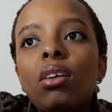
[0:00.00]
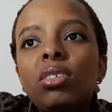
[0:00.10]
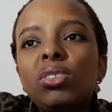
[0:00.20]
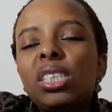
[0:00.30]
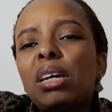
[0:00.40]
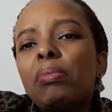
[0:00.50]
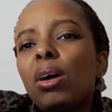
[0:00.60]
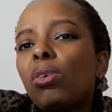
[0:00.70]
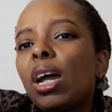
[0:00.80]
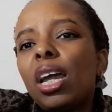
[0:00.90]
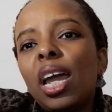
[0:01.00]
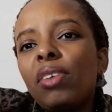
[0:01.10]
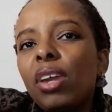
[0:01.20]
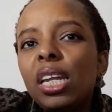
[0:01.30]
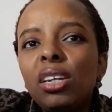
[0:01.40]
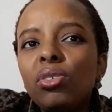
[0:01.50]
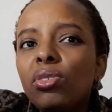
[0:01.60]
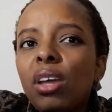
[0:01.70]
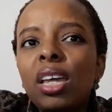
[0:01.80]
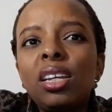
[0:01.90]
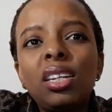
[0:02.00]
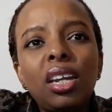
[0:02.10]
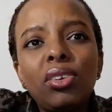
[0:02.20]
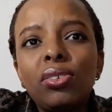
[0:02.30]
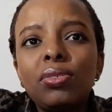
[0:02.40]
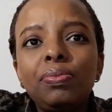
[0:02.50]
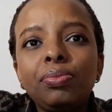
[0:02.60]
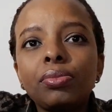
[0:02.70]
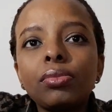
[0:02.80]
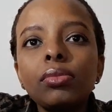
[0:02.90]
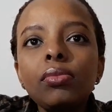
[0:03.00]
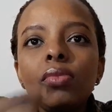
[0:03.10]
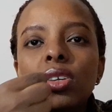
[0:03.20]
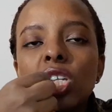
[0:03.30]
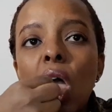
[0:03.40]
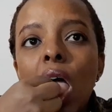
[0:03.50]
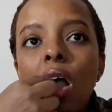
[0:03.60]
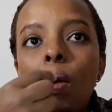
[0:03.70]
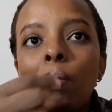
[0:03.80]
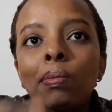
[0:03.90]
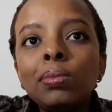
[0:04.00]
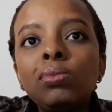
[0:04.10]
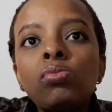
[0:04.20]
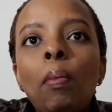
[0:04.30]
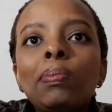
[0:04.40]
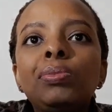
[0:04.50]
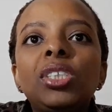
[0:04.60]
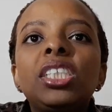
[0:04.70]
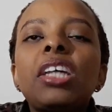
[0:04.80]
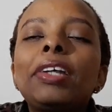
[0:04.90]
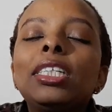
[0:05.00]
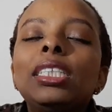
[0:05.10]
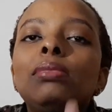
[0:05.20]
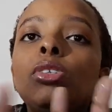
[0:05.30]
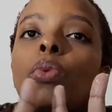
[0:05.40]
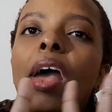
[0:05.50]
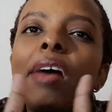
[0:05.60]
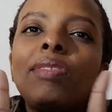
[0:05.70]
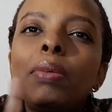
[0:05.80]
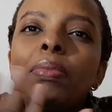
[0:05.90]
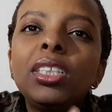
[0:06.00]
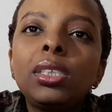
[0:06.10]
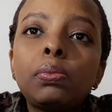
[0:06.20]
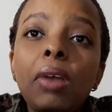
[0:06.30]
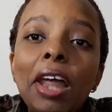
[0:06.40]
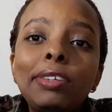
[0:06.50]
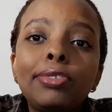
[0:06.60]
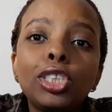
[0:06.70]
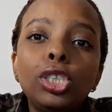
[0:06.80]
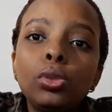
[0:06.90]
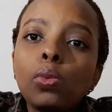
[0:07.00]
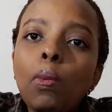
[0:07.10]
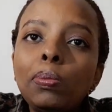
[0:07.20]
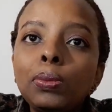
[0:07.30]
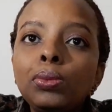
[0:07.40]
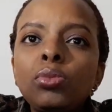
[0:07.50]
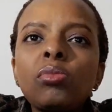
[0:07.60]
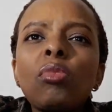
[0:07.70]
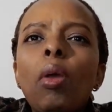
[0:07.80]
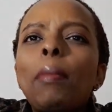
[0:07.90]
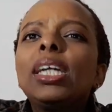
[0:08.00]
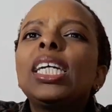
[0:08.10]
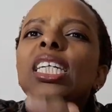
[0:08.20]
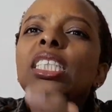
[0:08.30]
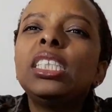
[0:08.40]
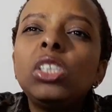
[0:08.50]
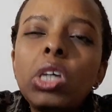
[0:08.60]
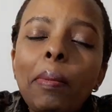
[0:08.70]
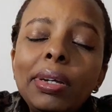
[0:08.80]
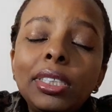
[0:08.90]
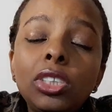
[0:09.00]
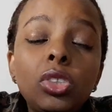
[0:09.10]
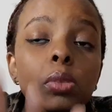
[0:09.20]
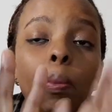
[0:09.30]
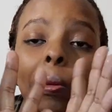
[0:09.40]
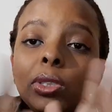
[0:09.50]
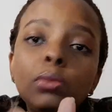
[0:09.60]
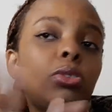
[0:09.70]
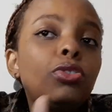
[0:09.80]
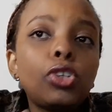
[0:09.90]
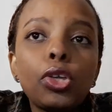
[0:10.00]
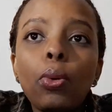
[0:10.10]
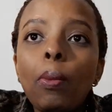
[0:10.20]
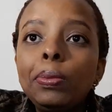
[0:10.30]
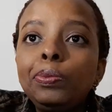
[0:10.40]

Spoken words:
Not somehow. I really don't I don't know. Oh, they start telling me we have the best plan for you. Making it in Germany is impossible for you.